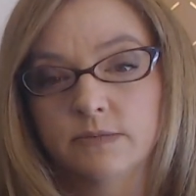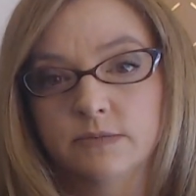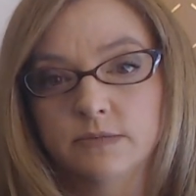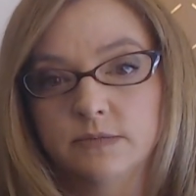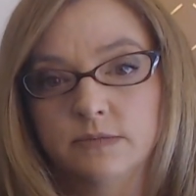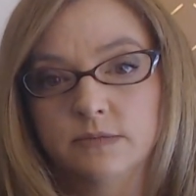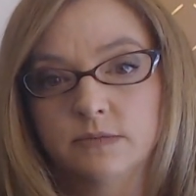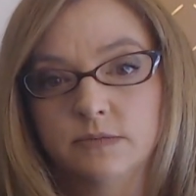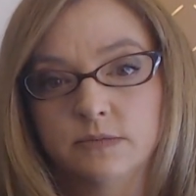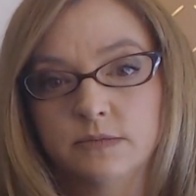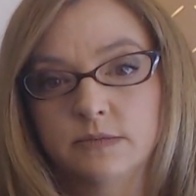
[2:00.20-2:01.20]

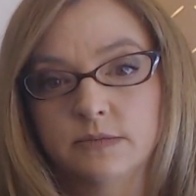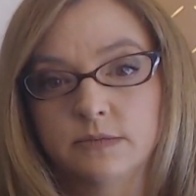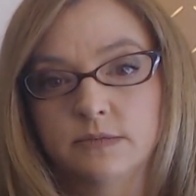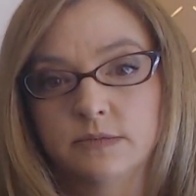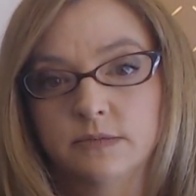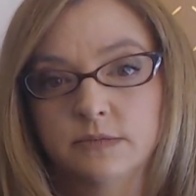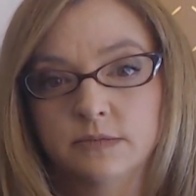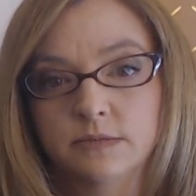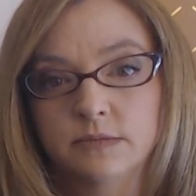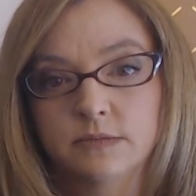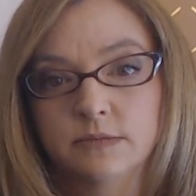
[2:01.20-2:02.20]

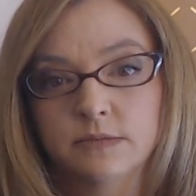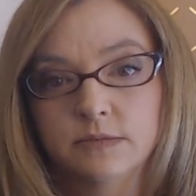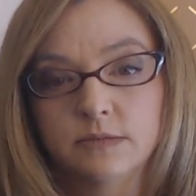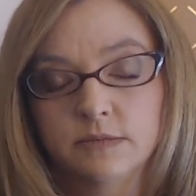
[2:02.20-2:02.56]
[no speech]